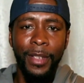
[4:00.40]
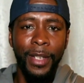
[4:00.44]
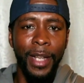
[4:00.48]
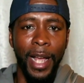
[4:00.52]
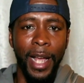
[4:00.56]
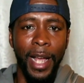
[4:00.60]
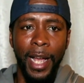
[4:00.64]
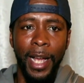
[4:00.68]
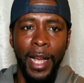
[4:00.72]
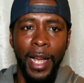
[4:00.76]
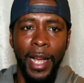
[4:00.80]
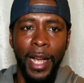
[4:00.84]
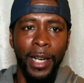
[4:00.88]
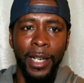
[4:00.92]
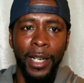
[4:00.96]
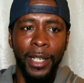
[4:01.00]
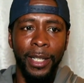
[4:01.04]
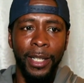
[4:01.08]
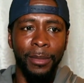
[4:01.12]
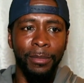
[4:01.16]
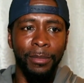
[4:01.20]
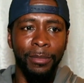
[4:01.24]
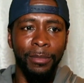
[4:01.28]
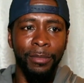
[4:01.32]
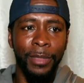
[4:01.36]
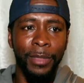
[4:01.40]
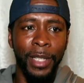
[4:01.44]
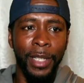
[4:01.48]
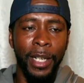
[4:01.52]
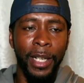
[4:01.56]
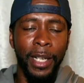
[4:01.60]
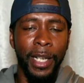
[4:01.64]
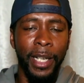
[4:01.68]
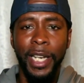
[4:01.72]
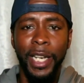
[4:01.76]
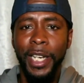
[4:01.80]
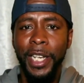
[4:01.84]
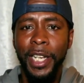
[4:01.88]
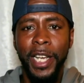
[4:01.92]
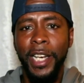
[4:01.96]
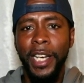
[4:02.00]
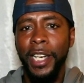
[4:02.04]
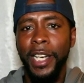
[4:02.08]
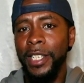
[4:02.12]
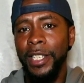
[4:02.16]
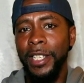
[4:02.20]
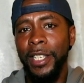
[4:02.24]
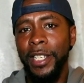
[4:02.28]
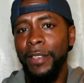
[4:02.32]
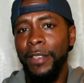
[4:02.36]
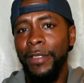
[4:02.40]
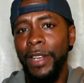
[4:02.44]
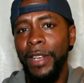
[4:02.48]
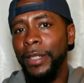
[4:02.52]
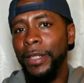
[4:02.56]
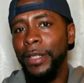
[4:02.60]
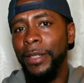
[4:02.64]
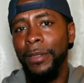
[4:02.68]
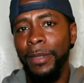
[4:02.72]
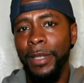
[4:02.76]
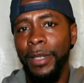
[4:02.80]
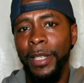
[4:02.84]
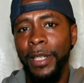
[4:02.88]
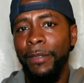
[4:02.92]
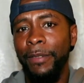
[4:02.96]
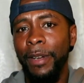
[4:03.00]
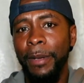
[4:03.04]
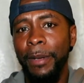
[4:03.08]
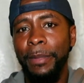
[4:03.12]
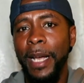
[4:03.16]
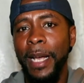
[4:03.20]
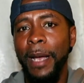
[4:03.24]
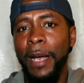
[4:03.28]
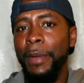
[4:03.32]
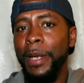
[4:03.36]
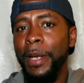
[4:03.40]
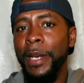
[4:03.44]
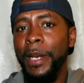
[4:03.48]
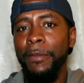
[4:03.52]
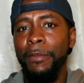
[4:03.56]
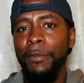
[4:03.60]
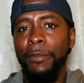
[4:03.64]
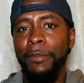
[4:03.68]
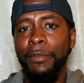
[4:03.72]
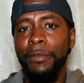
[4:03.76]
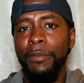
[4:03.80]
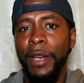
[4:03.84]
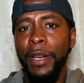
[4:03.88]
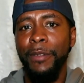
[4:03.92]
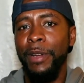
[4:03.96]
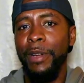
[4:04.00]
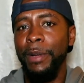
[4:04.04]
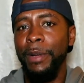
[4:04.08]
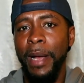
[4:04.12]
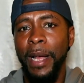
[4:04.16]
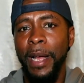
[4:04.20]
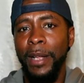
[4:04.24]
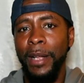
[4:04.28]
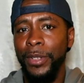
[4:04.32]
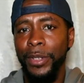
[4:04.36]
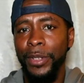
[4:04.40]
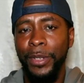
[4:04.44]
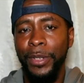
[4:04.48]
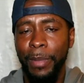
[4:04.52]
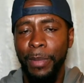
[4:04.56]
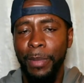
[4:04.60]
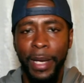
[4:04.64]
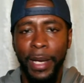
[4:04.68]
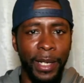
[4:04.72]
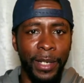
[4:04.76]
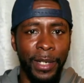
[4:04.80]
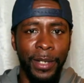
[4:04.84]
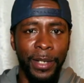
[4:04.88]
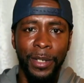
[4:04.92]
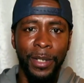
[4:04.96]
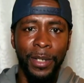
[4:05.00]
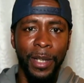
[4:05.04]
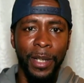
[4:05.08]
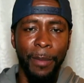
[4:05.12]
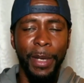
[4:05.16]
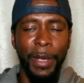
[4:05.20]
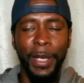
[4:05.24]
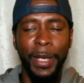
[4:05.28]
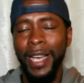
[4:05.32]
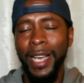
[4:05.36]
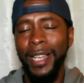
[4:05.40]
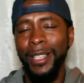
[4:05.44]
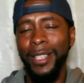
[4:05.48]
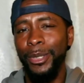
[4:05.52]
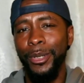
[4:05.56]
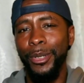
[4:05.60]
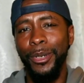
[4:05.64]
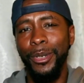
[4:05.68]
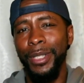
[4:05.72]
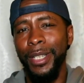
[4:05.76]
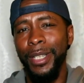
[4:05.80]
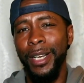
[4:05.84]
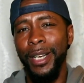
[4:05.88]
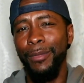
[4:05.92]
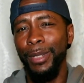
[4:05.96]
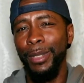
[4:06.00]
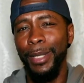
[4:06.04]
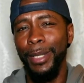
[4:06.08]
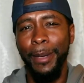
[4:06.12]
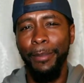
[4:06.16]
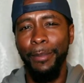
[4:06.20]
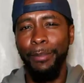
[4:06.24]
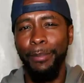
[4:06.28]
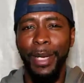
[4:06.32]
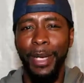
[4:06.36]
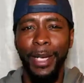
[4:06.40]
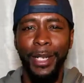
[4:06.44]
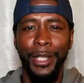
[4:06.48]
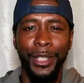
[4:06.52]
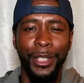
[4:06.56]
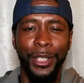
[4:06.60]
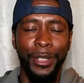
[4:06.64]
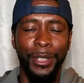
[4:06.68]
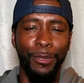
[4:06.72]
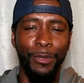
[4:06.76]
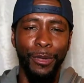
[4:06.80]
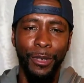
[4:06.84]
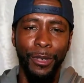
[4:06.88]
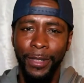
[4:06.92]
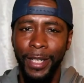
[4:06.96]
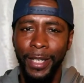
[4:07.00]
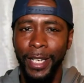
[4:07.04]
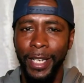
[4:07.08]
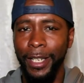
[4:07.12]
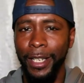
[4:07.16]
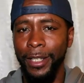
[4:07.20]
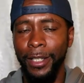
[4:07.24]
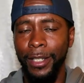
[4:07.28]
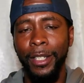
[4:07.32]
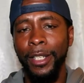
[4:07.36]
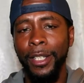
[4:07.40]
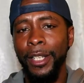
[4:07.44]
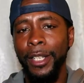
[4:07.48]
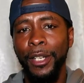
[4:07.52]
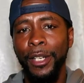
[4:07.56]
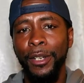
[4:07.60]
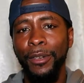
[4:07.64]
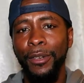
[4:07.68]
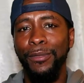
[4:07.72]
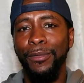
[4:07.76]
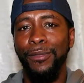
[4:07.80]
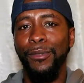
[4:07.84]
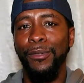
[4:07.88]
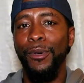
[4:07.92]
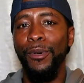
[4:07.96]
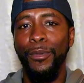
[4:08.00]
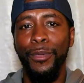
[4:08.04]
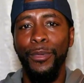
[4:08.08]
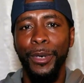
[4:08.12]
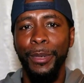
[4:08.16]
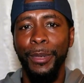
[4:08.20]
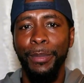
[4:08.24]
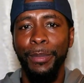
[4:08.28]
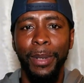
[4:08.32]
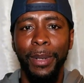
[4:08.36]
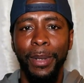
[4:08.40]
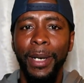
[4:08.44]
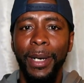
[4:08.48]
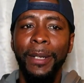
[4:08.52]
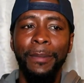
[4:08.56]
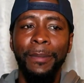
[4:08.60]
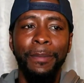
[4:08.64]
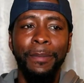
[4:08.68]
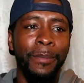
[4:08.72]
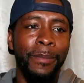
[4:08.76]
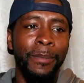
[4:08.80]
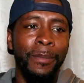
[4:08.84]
And Indiana doesn't give up that many rebounds to bigs. I mean, Kayla Thornton's not really a big. She's more of like a forward, but